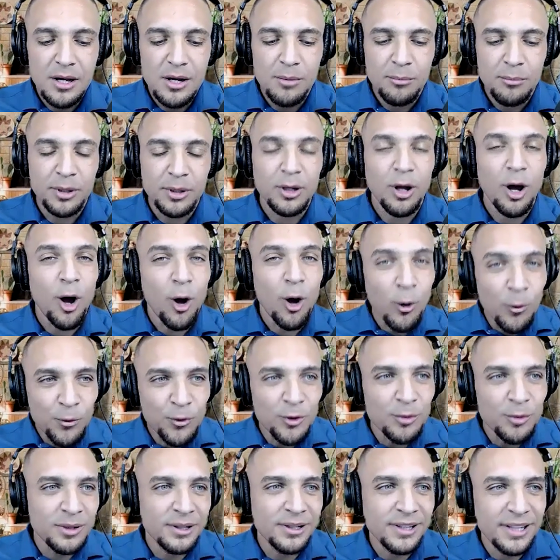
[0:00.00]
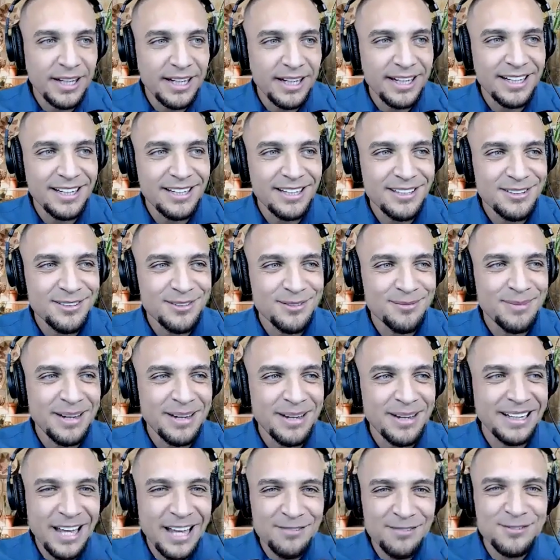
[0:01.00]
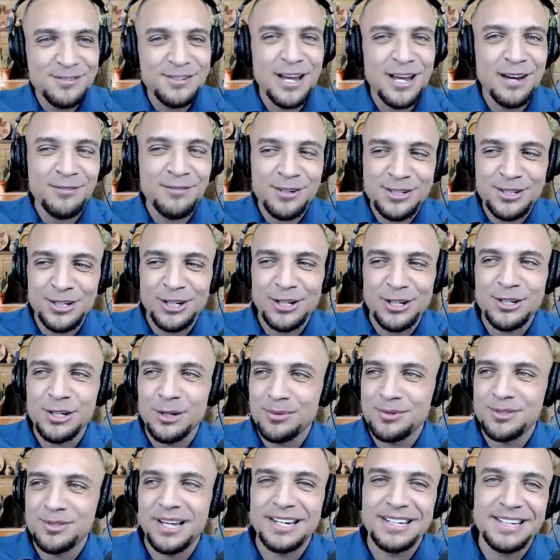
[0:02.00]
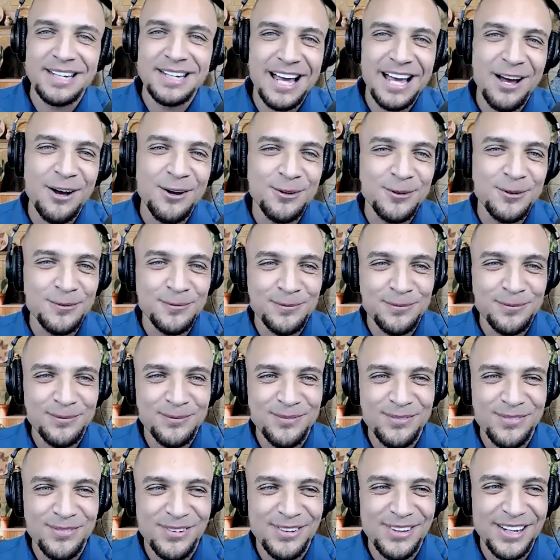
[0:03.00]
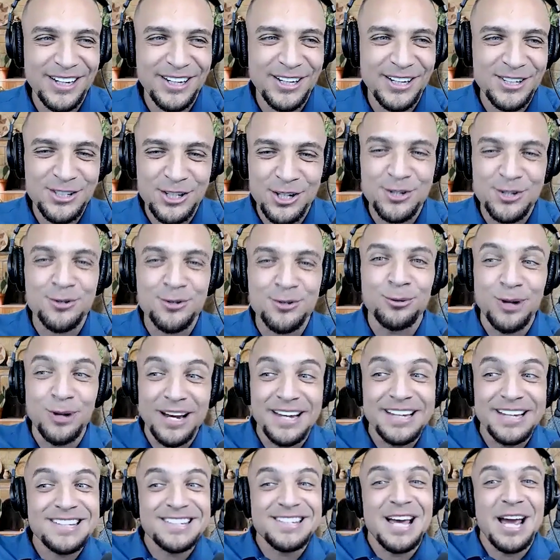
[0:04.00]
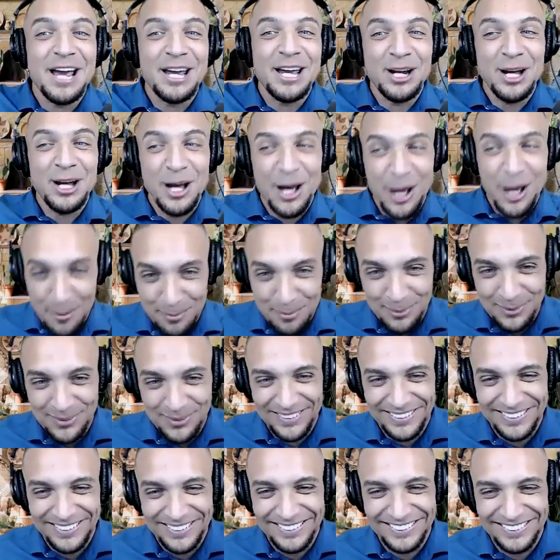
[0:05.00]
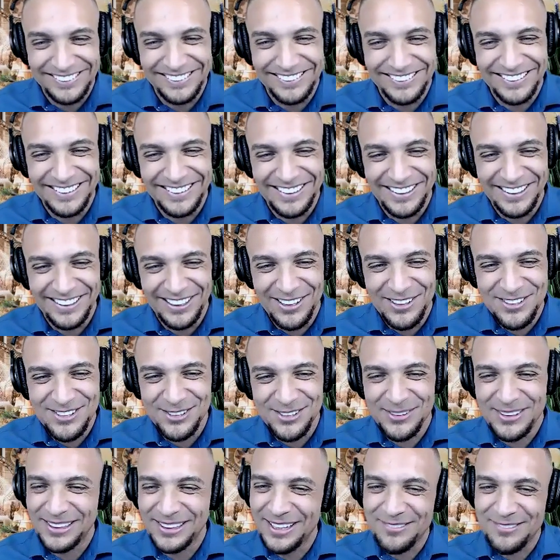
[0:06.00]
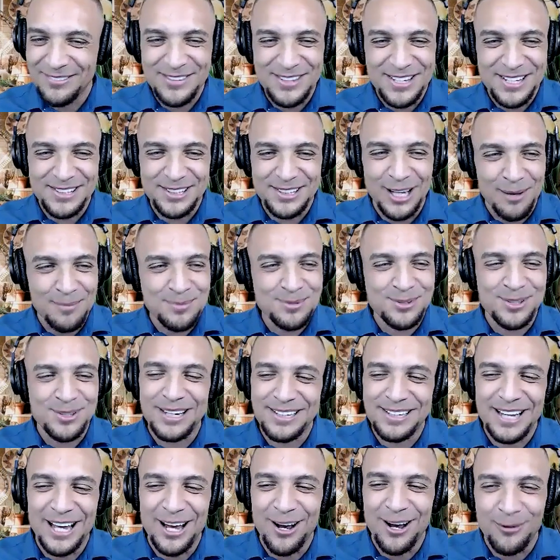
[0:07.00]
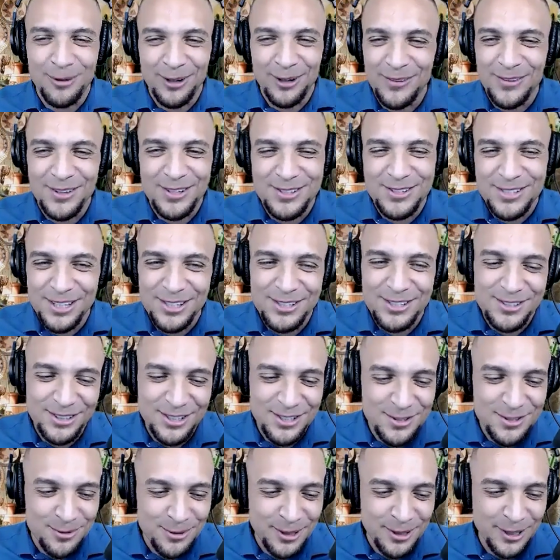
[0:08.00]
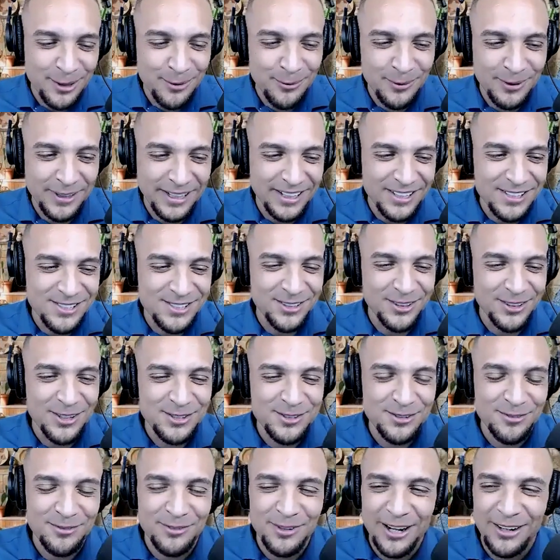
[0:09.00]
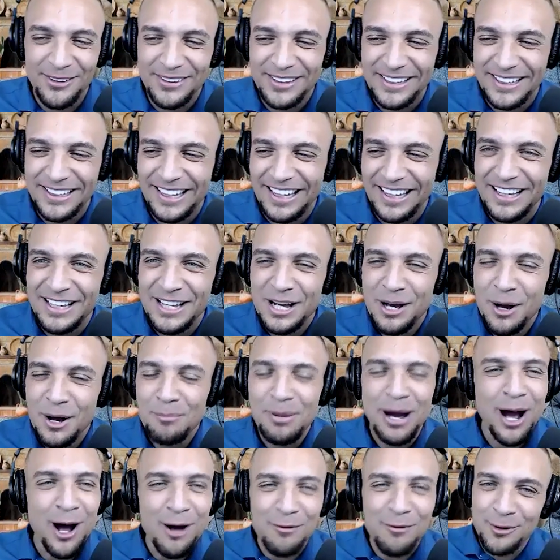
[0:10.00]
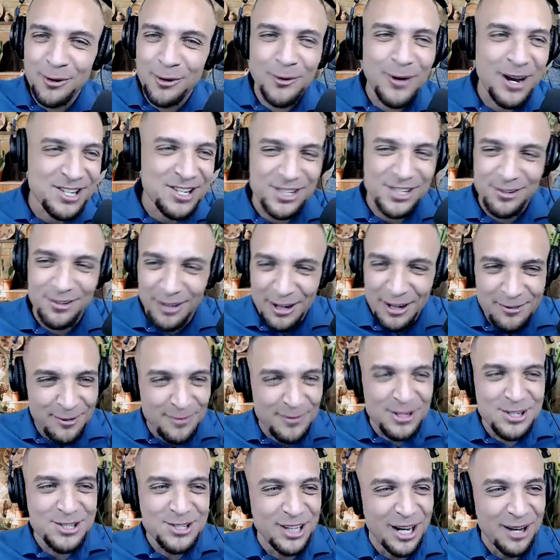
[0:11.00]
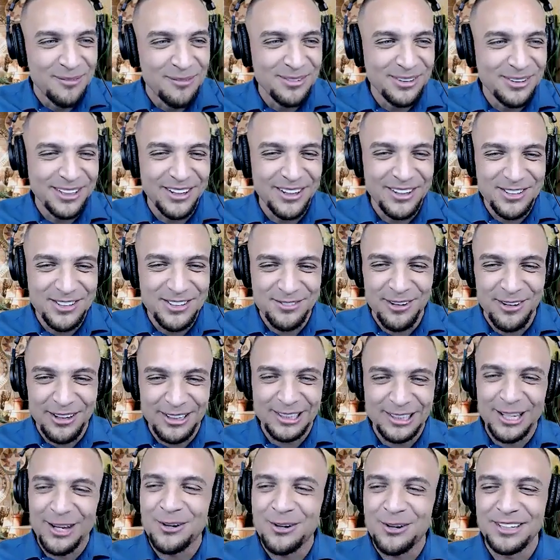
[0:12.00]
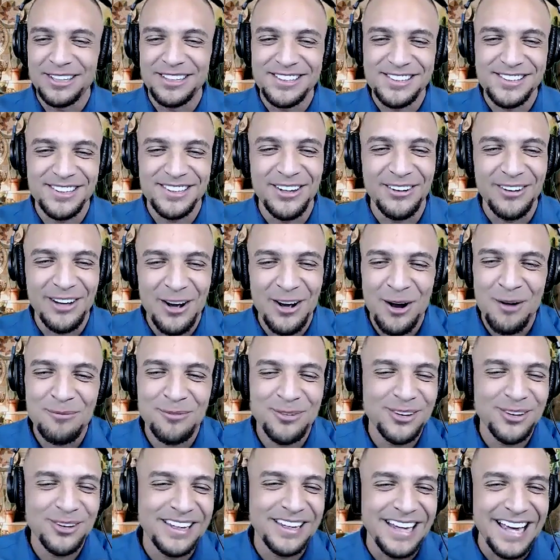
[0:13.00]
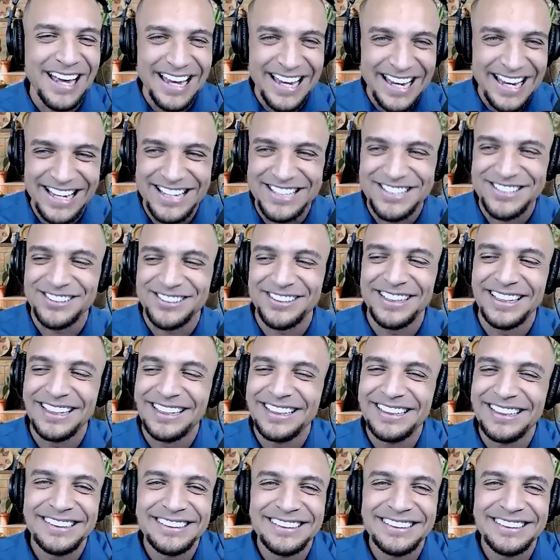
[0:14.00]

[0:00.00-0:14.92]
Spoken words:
But ultimately, my life never turned upside down. It got turned right side up. So we live in this upside down world. It's really weird. So it's a very powerful question right from the jump. It's very loaded. Hopefully I answered it.